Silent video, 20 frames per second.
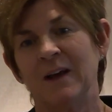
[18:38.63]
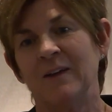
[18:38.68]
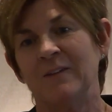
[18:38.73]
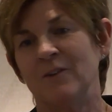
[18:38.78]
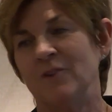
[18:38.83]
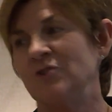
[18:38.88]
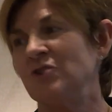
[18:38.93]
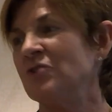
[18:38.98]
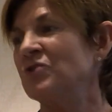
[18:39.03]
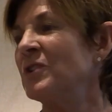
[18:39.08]

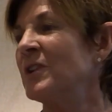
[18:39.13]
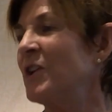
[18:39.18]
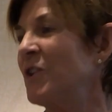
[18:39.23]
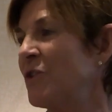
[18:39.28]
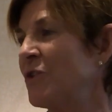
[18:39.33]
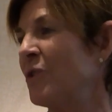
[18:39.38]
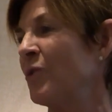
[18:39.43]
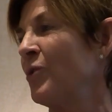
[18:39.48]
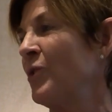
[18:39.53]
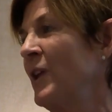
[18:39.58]
There's usually
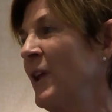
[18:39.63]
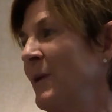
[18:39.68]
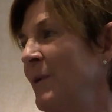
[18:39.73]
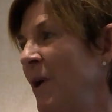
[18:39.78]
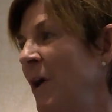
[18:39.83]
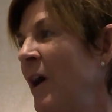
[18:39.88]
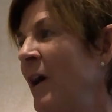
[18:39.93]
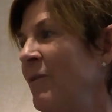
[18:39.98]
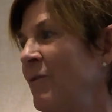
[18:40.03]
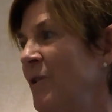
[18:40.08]
30
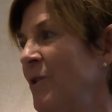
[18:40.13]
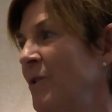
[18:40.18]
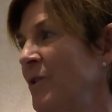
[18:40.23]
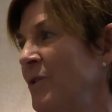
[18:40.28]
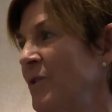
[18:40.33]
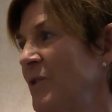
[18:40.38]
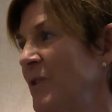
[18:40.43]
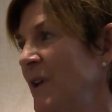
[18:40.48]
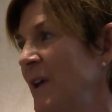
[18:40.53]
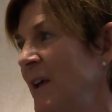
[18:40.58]

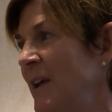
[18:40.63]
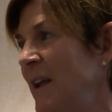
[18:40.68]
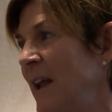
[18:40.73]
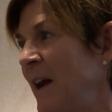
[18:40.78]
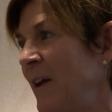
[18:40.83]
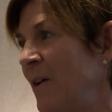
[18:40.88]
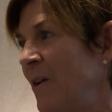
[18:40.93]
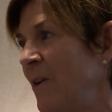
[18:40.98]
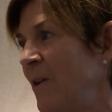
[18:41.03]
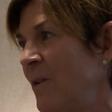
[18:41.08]
offers, and
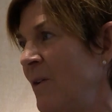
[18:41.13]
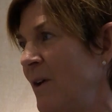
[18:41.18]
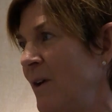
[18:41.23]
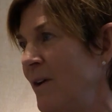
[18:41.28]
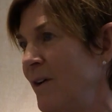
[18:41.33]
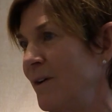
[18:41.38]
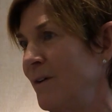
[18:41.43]
now